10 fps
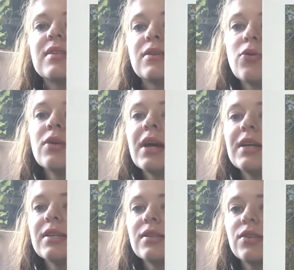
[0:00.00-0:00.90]
so
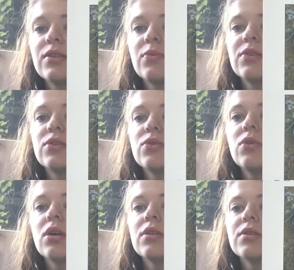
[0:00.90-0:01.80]
nice just with the two
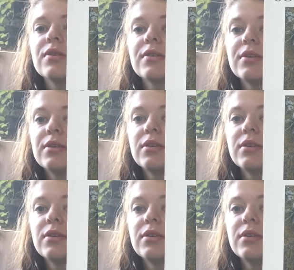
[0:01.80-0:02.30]
colors.